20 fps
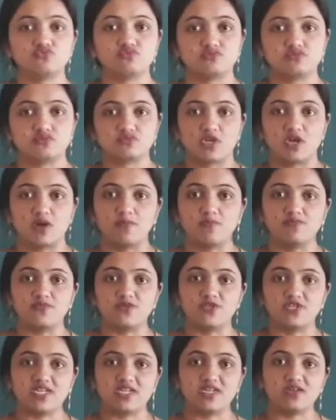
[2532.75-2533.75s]

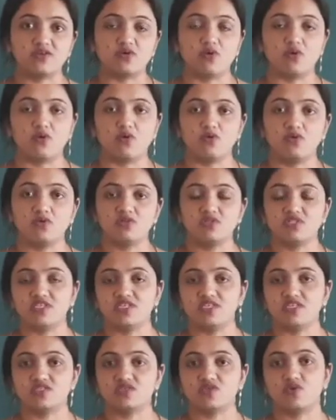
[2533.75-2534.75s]
complete all these
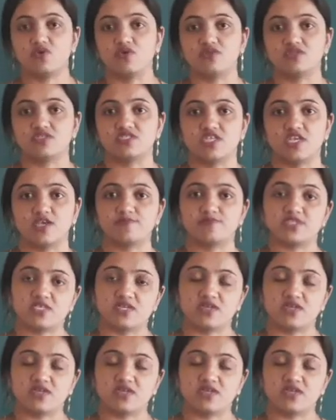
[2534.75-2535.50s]
concepts